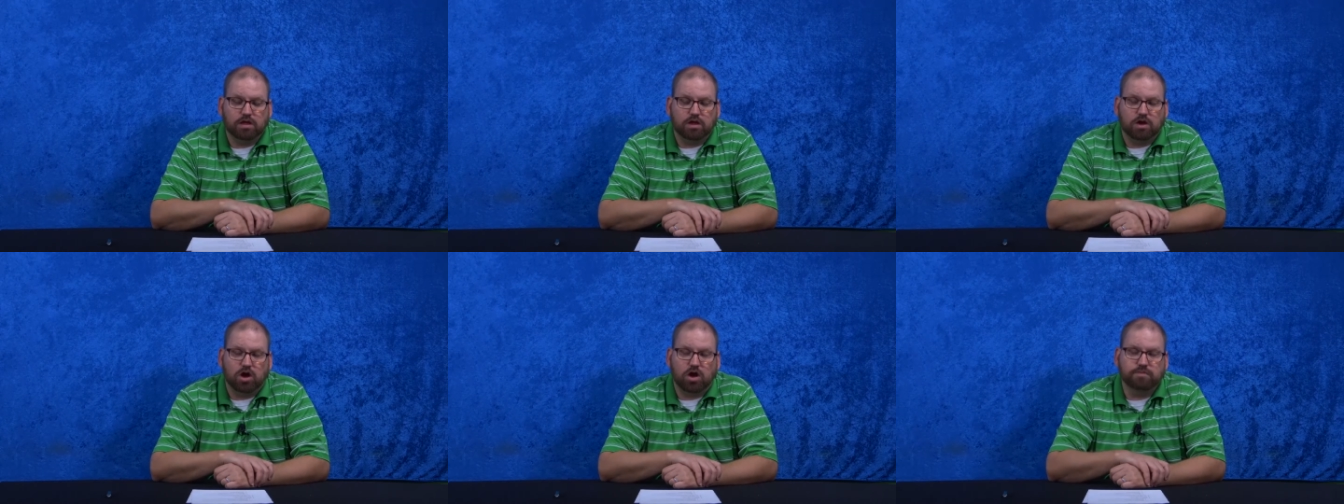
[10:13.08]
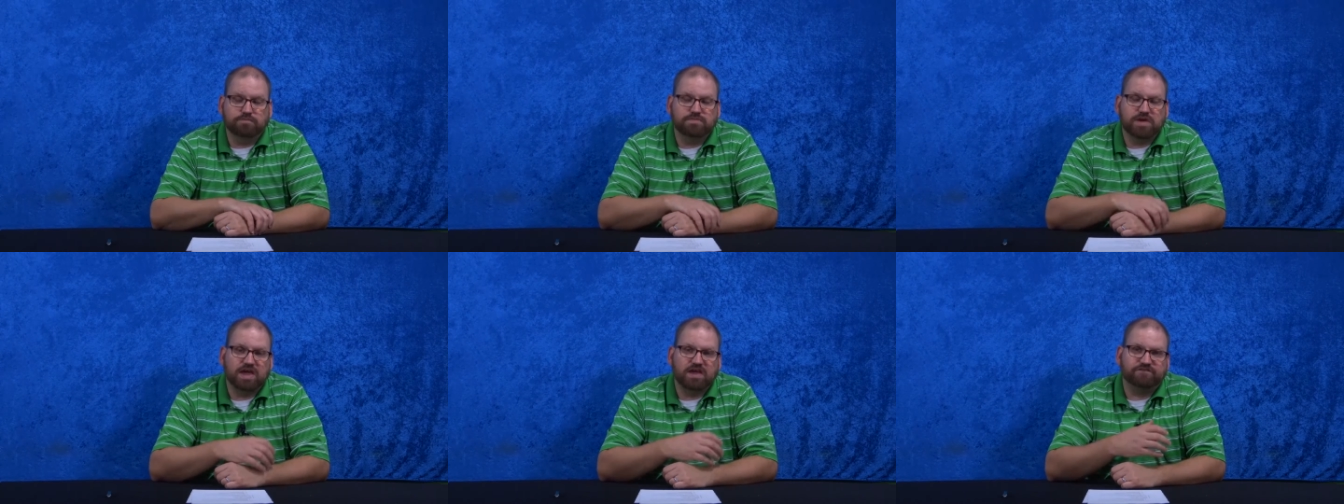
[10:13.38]

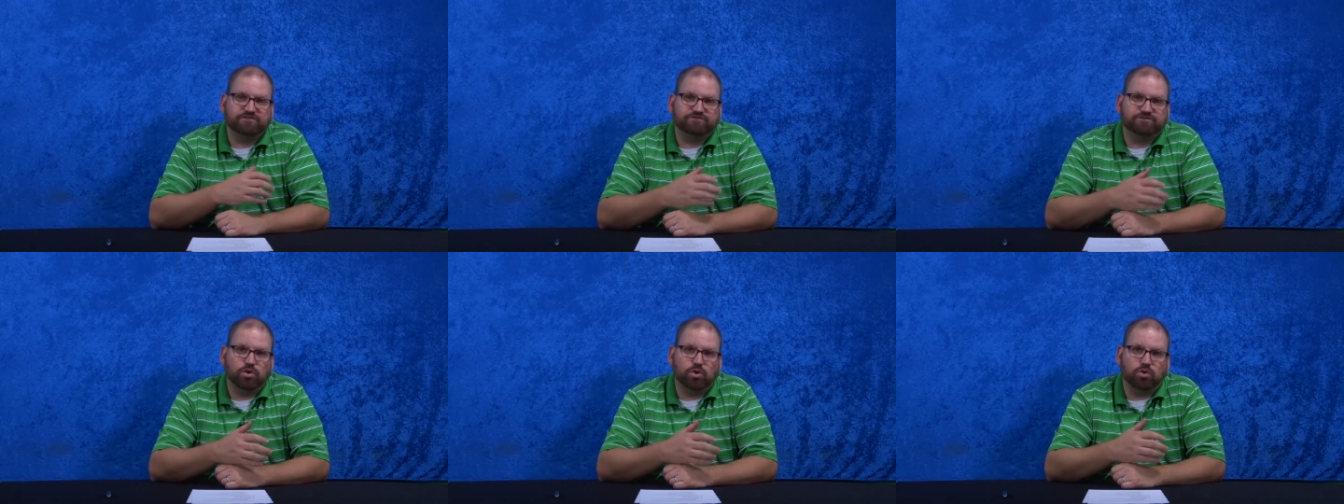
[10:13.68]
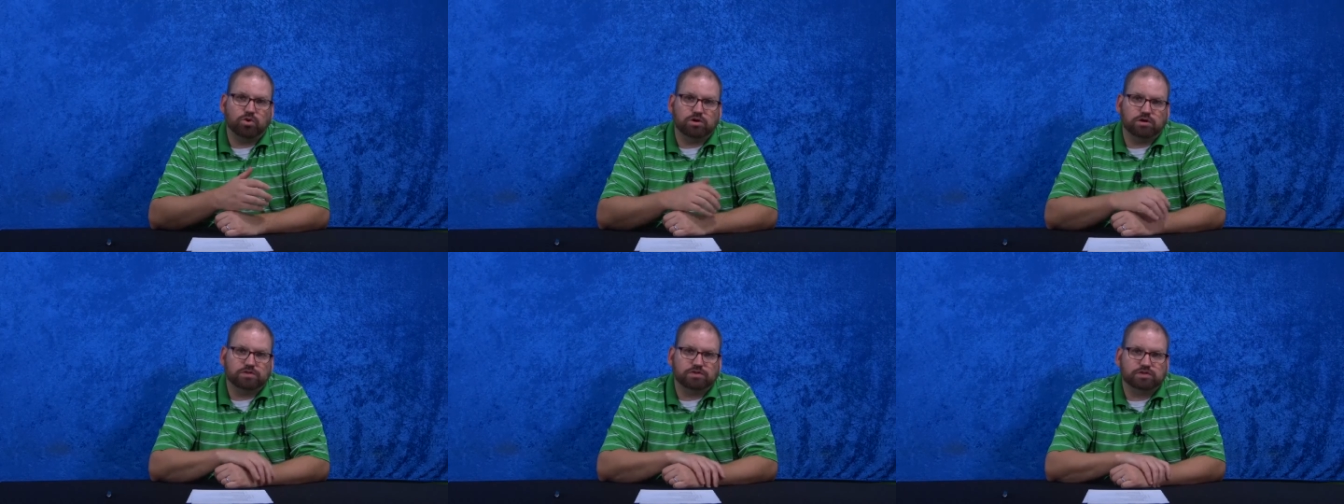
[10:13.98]
On May
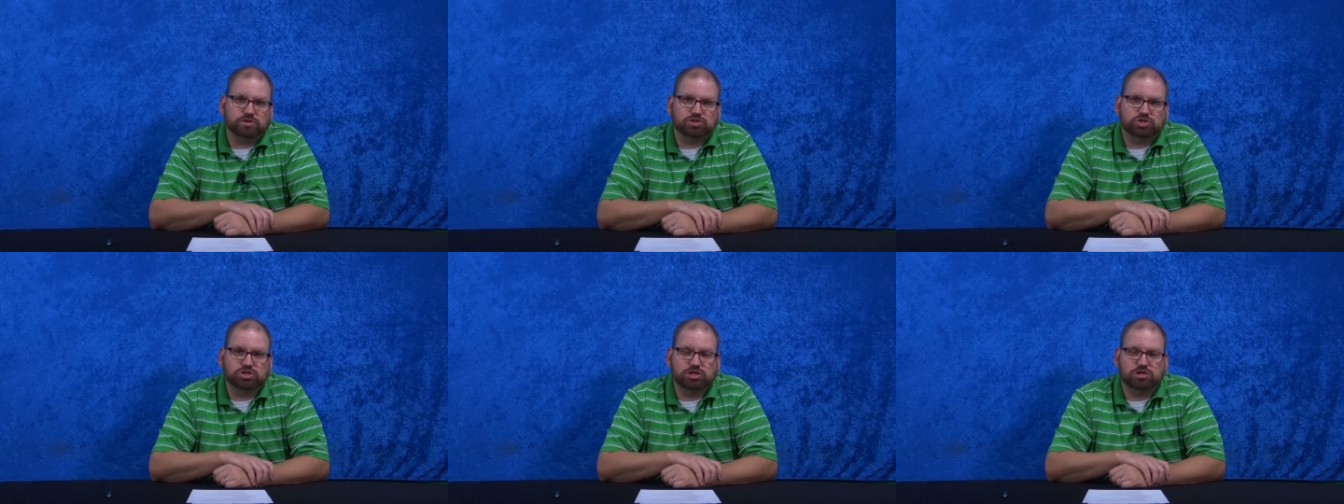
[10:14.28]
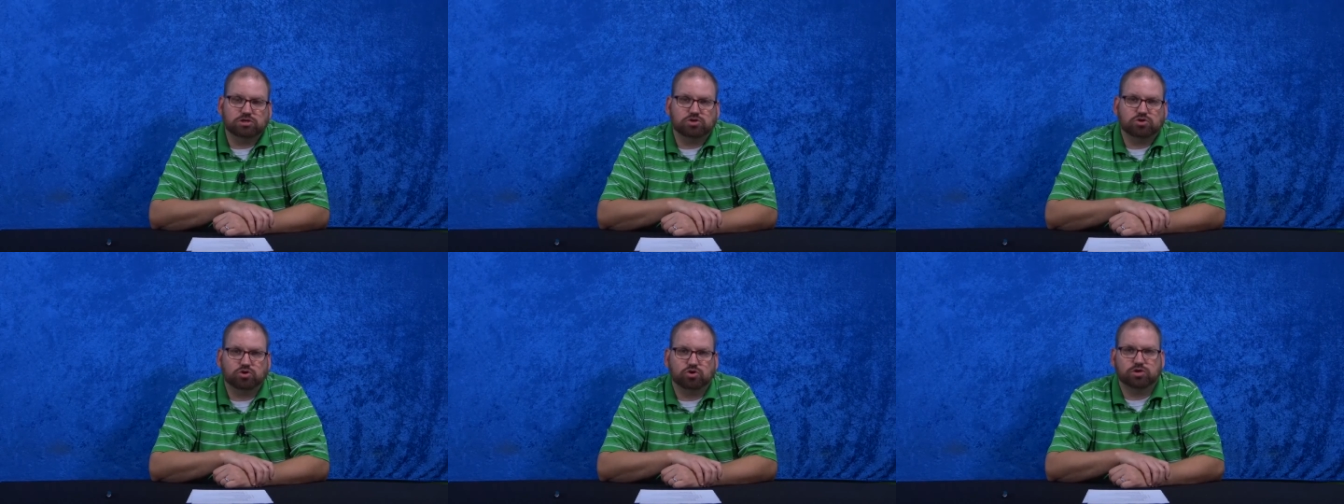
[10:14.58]
4th, she
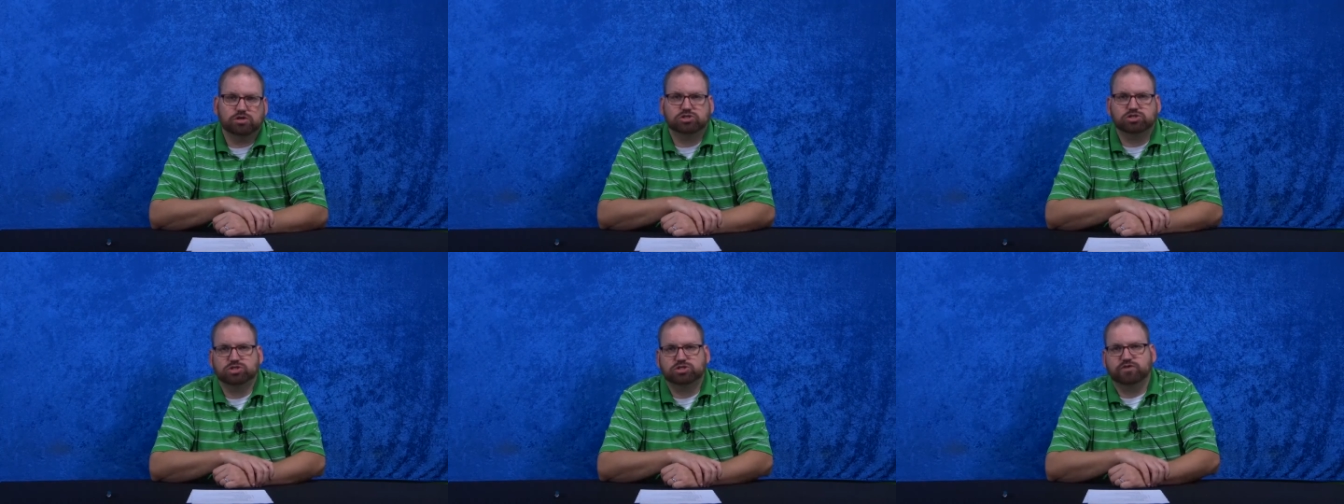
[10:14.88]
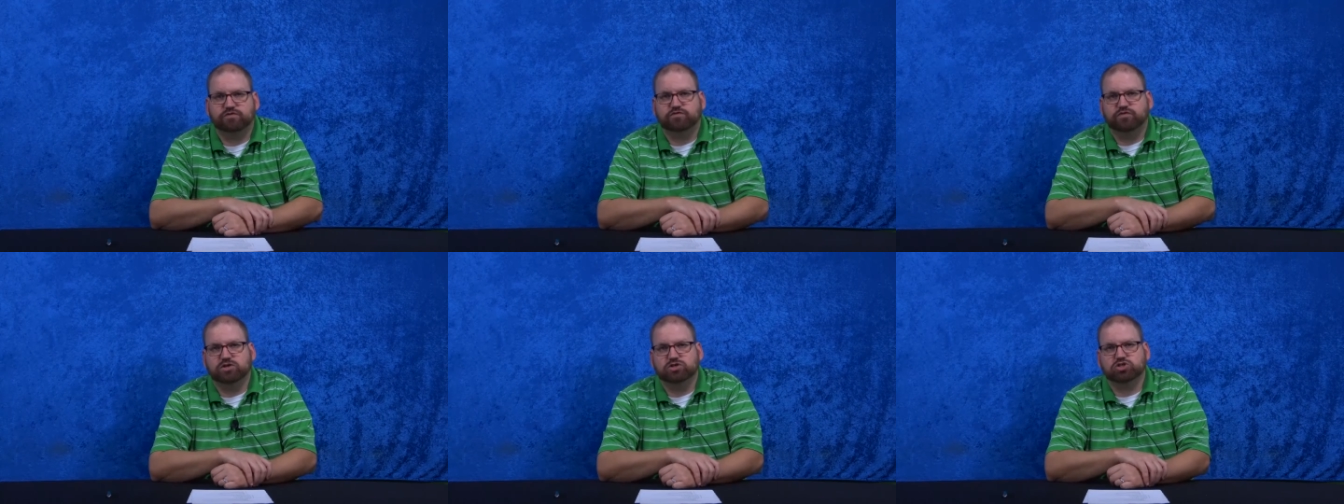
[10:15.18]
encourages
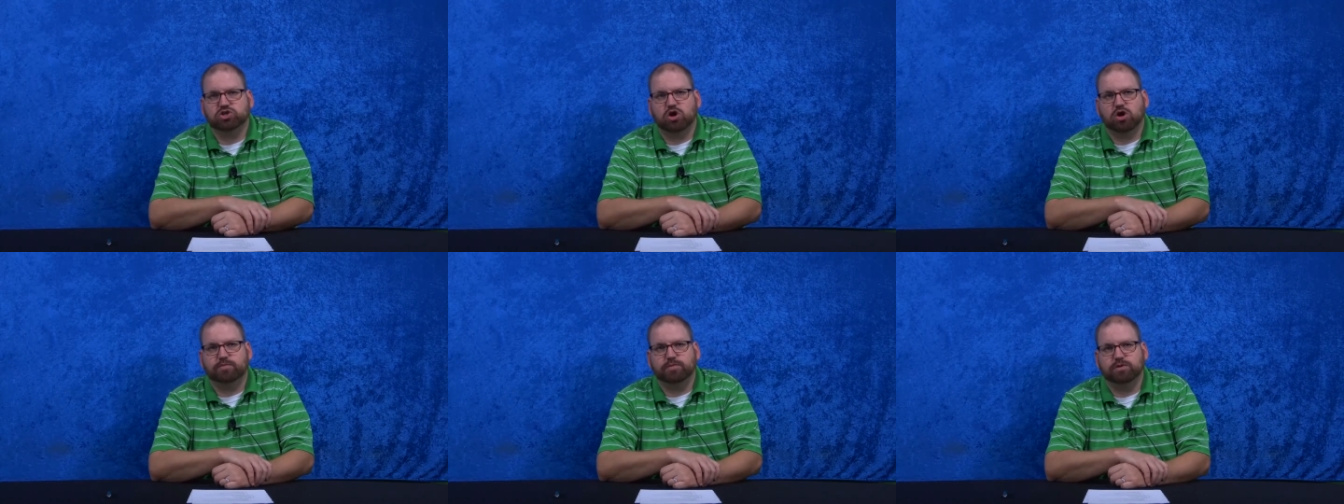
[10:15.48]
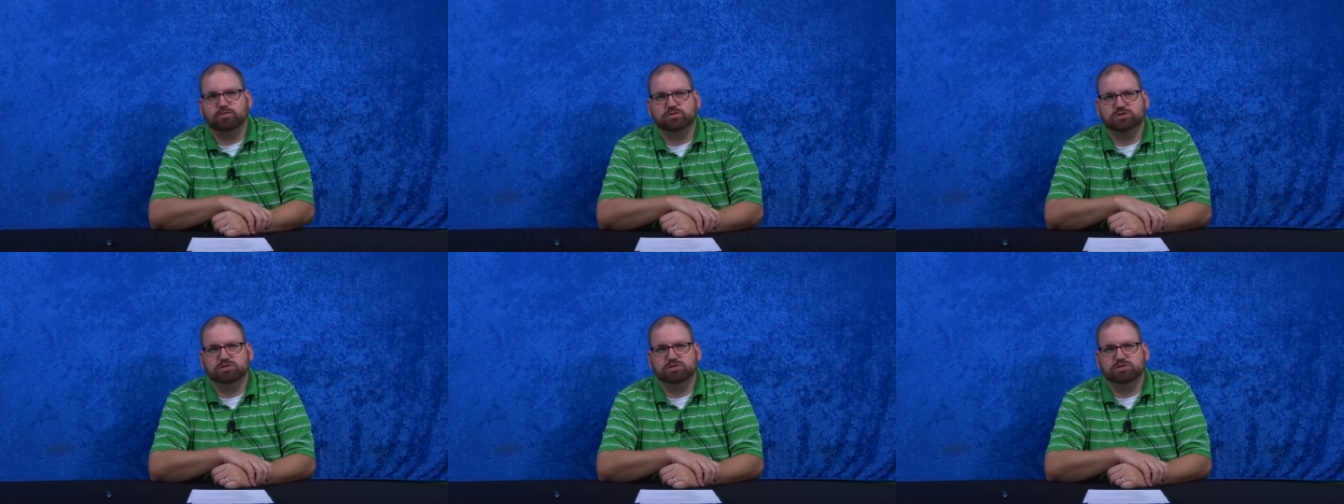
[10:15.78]
the French army,